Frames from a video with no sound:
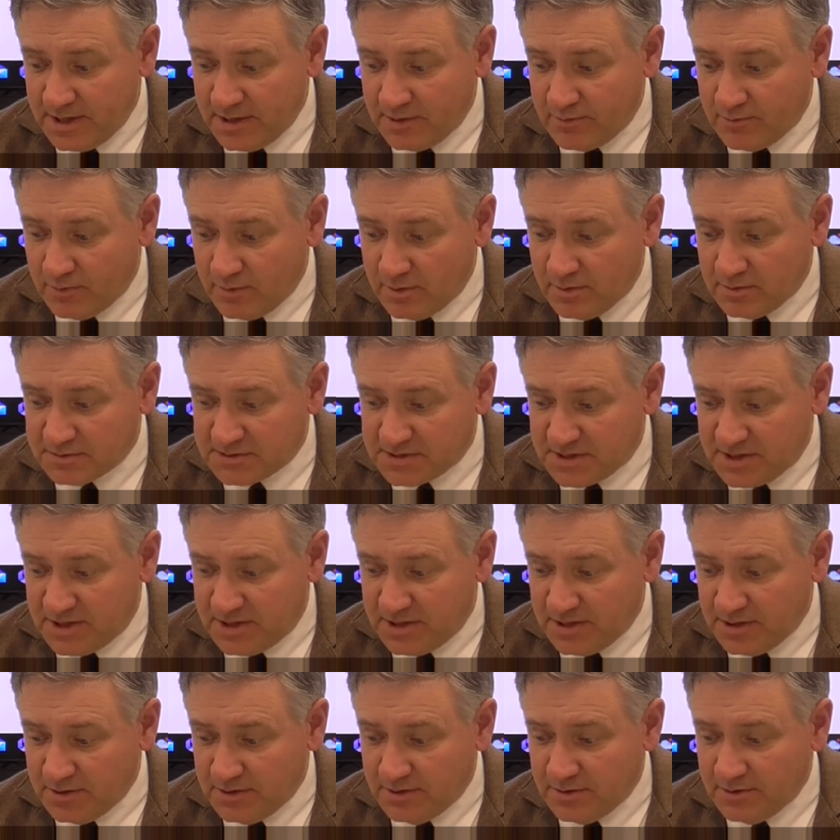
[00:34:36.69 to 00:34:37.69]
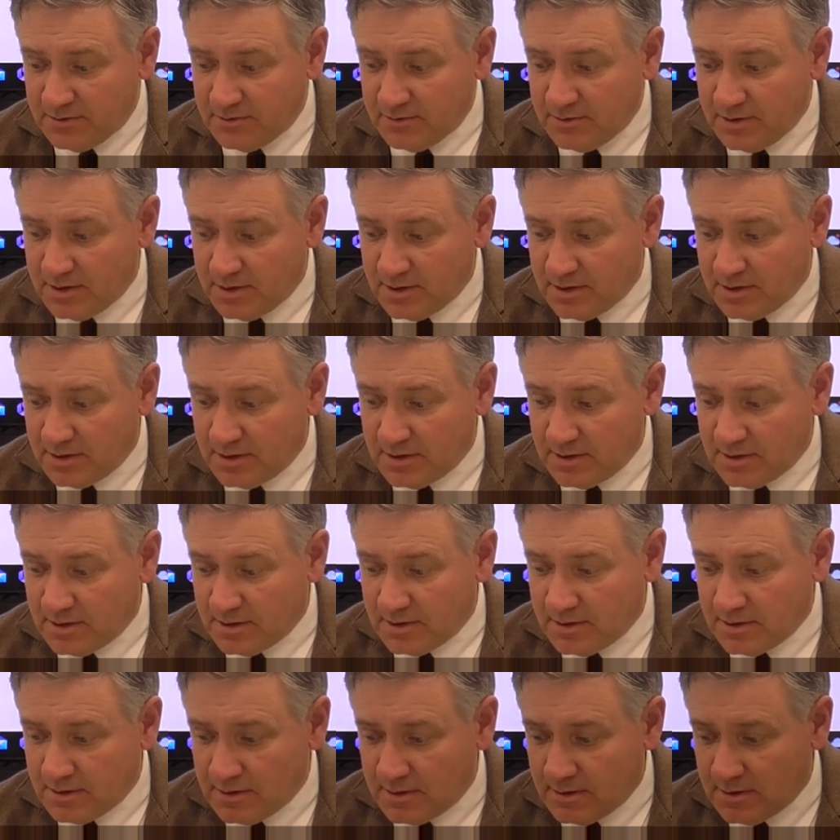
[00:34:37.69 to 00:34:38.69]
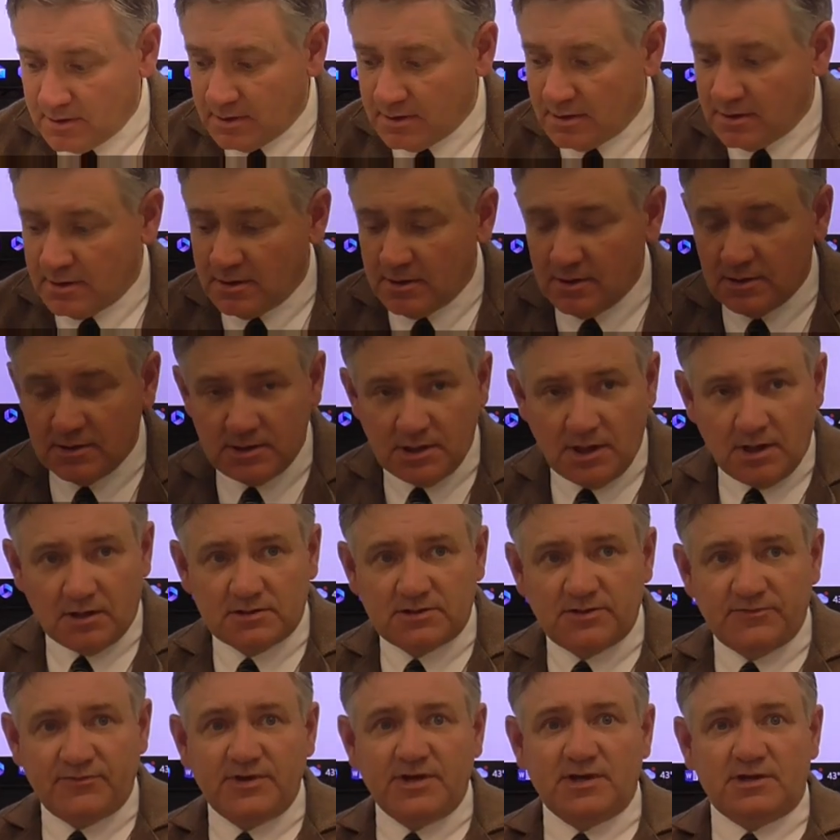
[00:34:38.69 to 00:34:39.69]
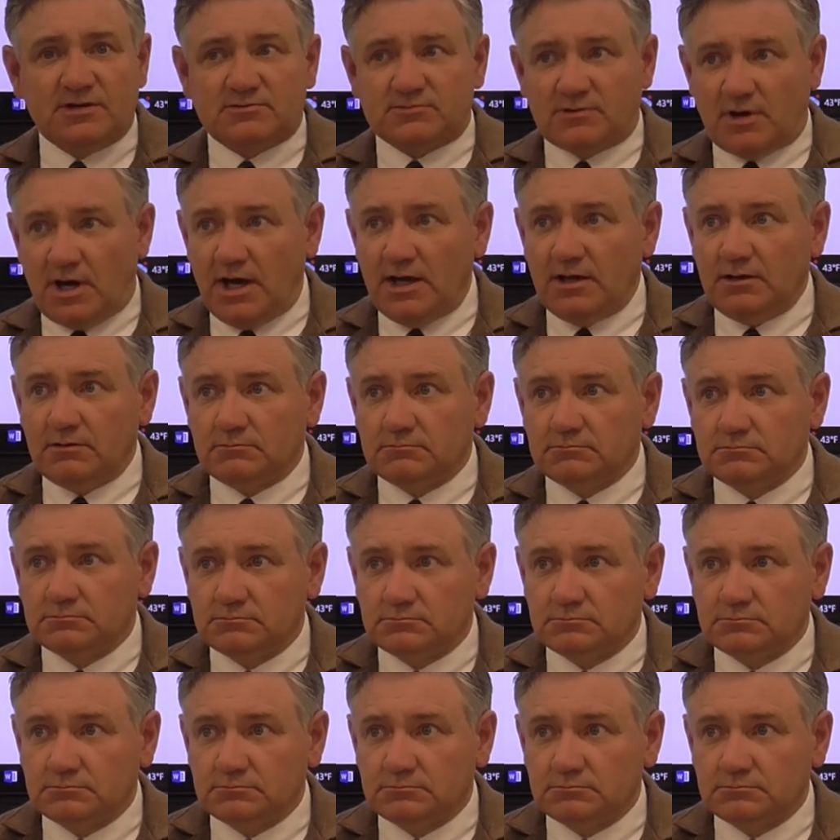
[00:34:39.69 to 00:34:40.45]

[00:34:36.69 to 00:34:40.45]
equals Q delta V, right?